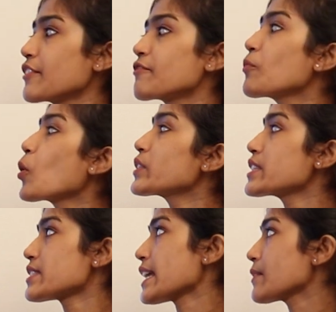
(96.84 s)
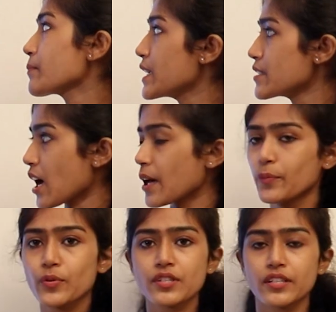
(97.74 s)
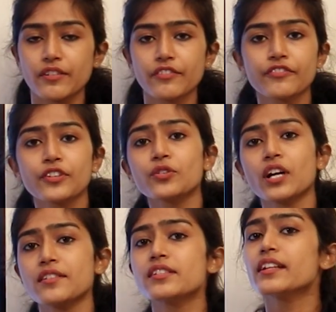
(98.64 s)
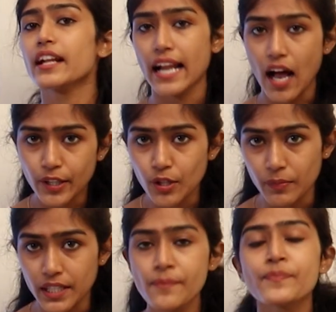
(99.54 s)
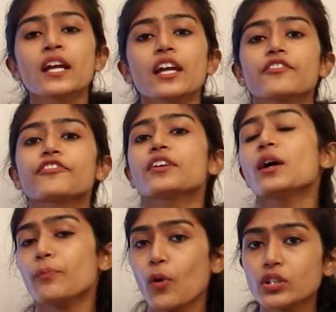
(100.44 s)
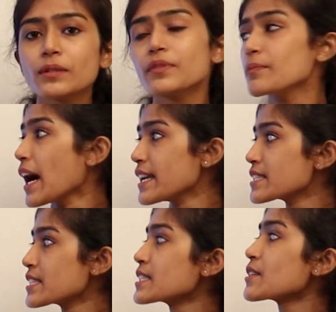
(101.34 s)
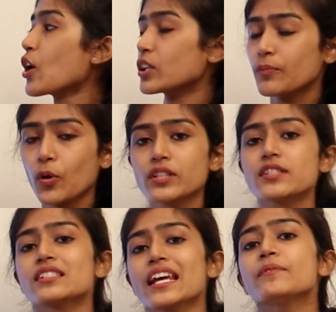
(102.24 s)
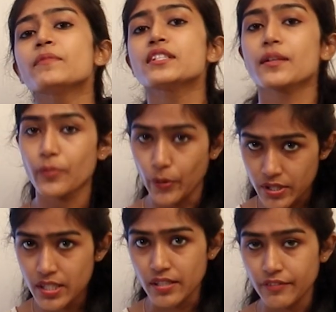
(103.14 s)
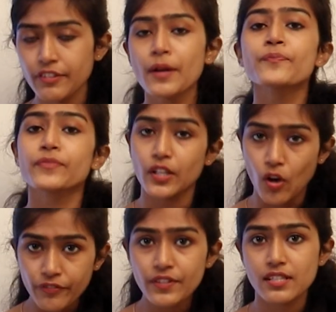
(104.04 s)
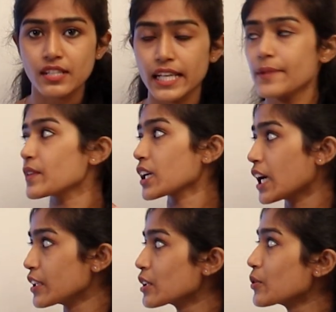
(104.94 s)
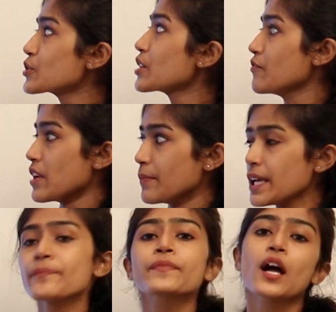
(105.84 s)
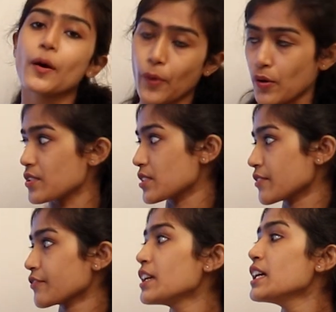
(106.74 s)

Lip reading: if both the statements are positive. If you consider an argument, if both the premises or both the statements are positive, then obviously the conclusion will be positive.